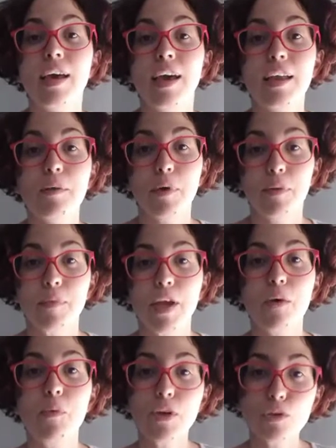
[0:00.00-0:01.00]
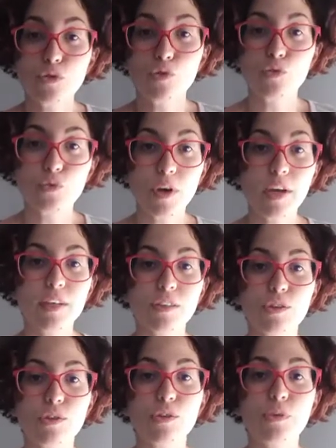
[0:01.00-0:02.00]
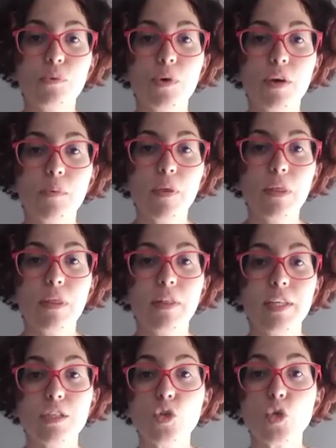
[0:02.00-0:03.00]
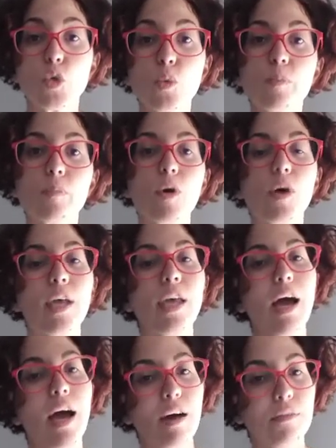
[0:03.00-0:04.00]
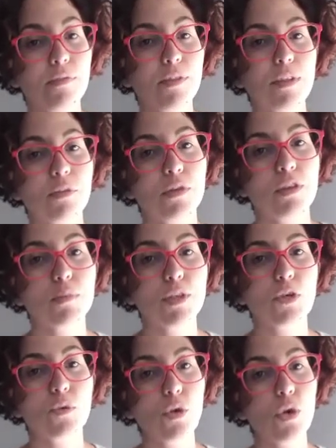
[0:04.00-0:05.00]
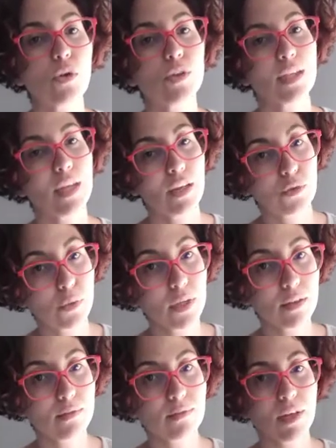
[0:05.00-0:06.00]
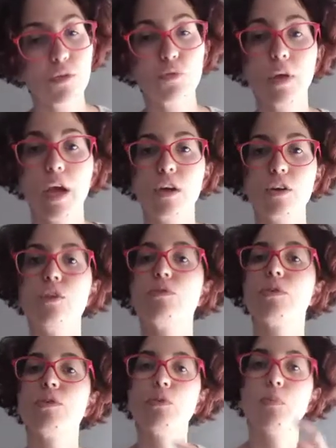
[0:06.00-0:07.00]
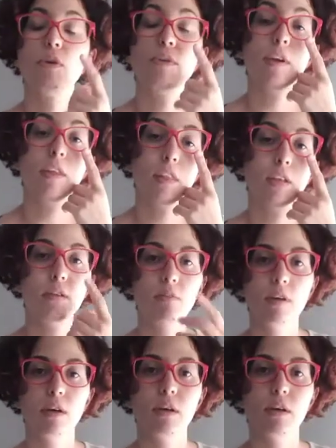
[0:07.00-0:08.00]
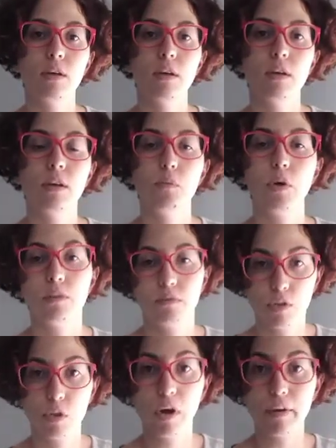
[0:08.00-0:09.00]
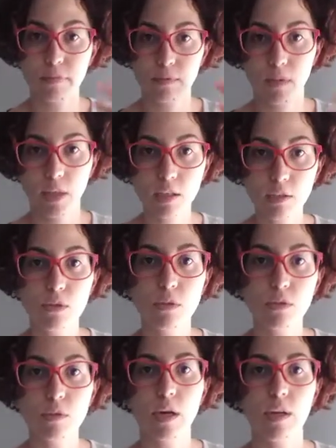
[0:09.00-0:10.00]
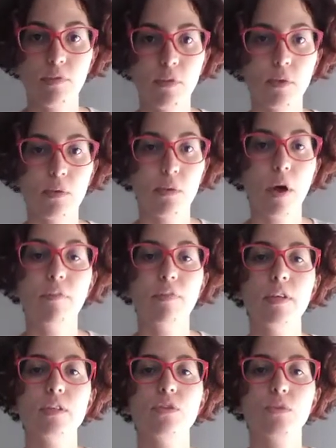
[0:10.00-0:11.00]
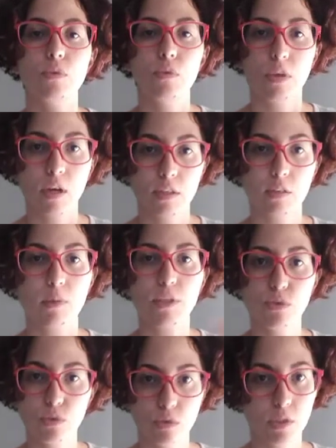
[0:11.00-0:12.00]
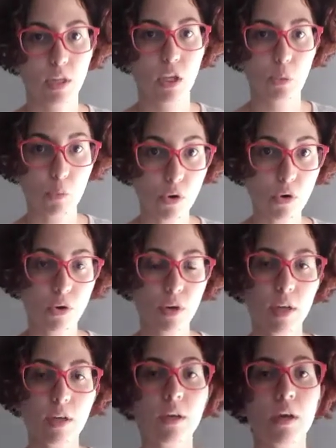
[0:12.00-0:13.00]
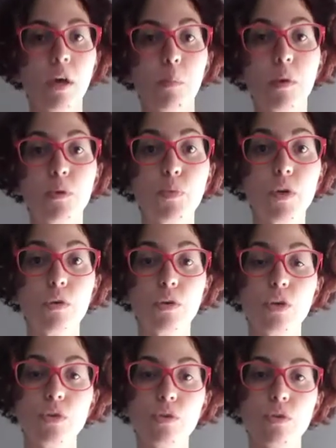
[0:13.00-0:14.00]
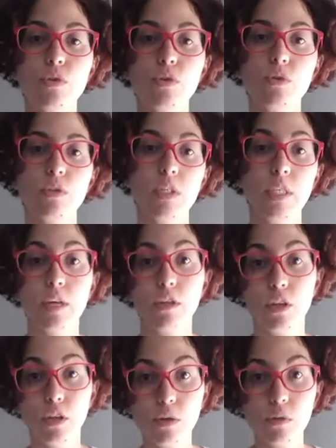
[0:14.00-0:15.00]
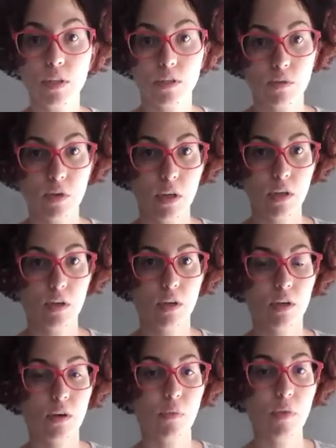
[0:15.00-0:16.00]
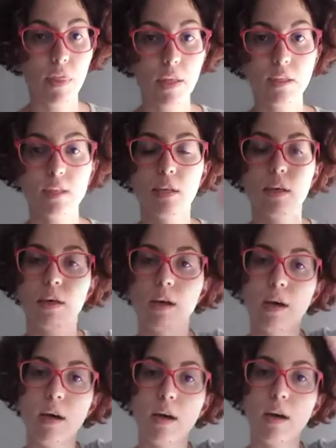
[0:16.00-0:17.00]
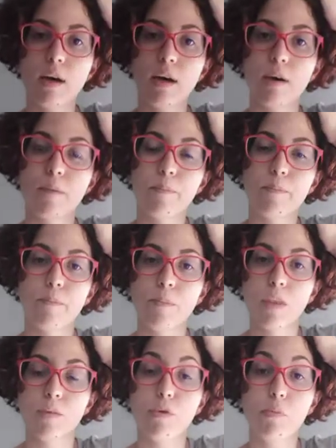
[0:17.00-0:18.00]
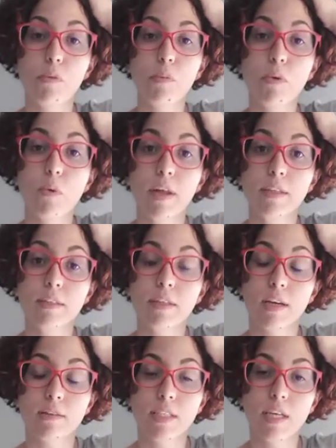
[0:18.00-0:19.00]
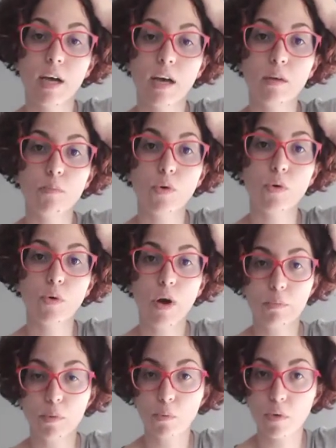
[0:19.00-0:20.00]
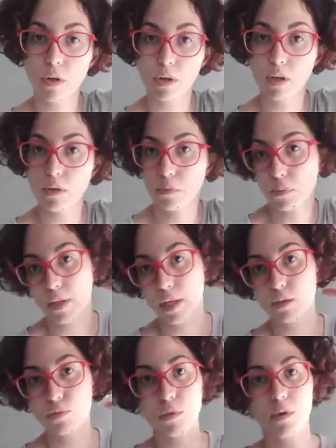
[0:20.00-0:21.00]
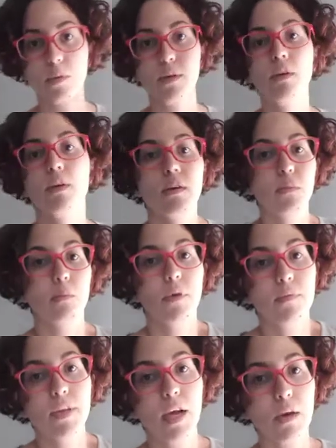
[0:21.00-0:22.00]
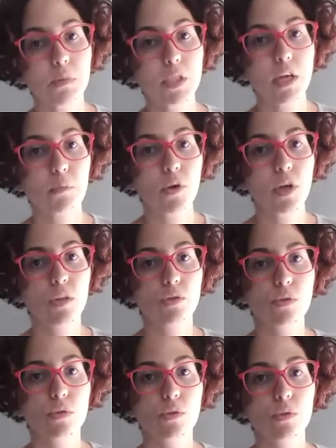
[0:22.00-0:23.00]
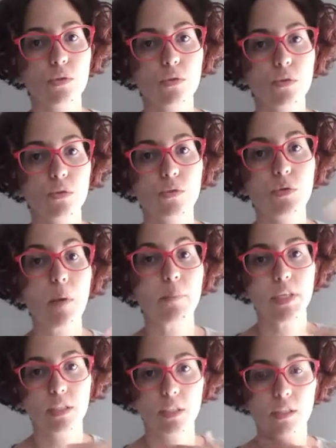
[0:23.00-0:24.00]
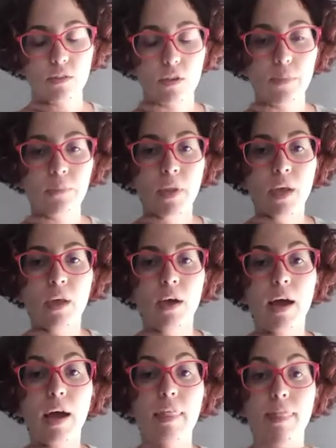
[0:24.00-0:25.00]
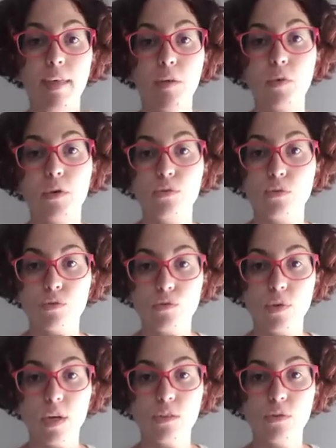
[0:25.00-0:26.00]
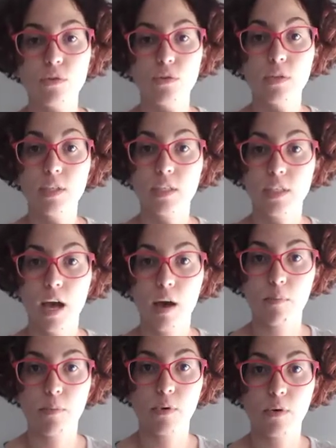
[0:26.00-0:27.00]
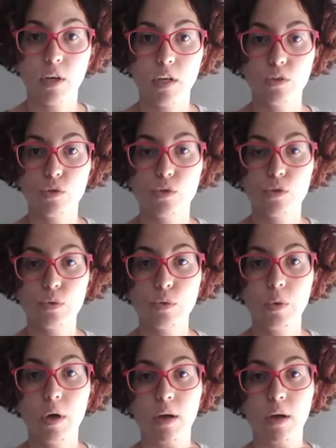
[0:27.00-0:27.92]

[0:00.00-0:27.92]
anyway, we're going to try to work with this Zoom, okay, after Christmas, so not next week. Next week I'm not going to put you anything. Well, you have things to do, and if you have finished, you could ask me to send you more, okay? But we're not going to see another unit, okay, with this. For people who hadn't had time or have been working or with kids, wherever, if they have time, okay, to update it, okay. And then we're going to try to use this app, okay, to